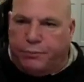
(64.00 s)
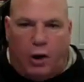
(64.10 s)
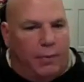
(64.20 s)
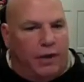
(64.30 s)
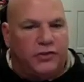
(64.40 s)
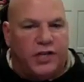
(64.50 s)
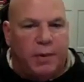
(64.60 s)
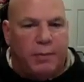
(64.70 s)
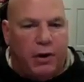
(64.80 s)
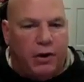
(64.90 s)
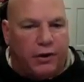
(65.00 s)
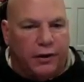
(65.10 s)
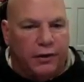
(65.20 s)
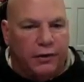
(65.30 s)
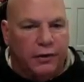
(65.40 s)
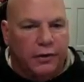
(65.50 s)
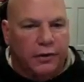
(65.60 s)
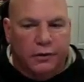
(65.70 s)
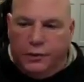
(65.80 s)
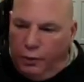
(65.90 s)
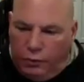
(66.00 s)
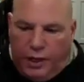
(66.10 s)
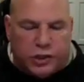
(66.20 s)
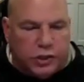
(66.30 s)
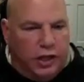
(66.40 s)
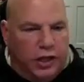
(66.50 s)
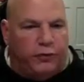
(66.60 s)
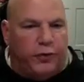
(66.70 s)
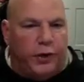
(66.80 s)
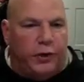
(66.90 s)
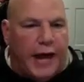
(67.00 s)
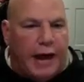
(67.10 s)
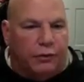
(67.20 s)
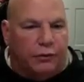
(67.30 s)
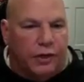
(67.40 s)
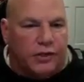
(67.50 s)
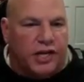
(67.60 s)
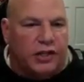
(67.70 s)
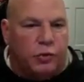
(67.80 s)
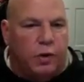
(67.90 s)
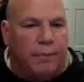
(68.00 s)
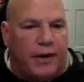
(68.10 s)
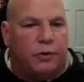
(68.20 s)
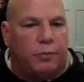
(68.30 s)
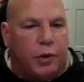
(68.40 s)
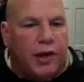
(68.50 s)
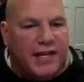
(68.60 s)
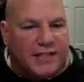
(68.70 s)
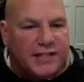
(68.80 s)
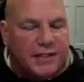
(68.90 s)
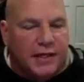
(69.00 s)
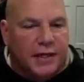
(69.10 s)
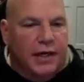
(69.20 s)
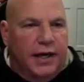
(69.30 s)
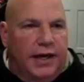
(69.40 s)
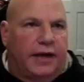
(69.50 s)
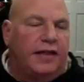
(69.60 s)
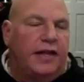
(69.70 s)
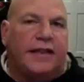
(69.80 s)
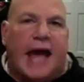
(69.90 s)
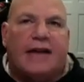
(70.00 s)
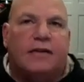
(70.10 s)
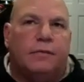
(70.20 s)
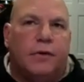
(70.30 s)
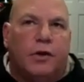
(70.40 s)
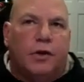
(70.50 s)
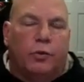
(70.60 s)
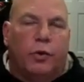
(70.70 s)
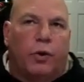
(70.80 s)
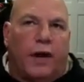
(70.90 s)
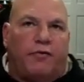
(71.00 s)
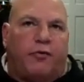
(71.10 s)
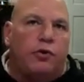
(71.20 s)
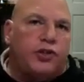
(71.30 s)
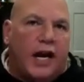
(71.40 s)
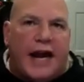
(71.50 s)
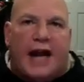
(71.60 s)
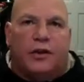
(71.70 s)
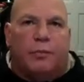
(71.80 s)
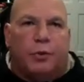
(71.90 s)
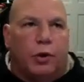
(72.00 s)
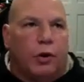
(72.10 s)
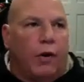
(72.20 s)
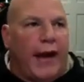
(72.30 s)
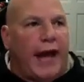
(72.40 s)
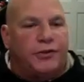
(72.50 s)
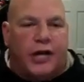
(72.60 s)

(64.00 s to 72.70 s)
come on Team America. We're gonna, you know, let's gonna... let's figure it out. Let's get to a better place. And I think that when I first got out of the bureau, I had